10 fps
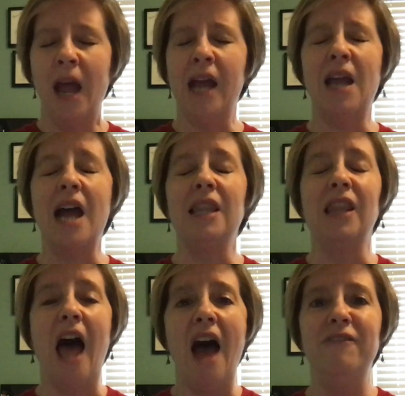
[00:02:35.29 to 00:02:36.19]
And I
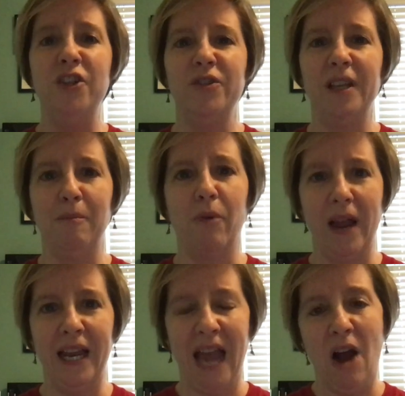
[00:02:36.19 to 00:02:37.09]
loved using
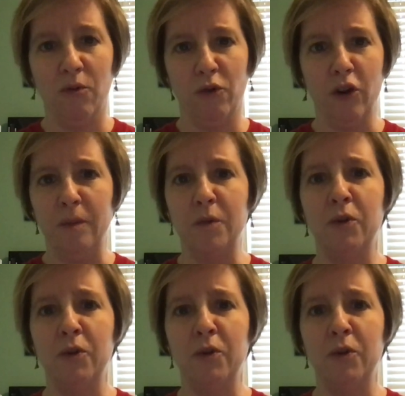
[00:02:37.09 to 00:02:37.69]
breakout rooms,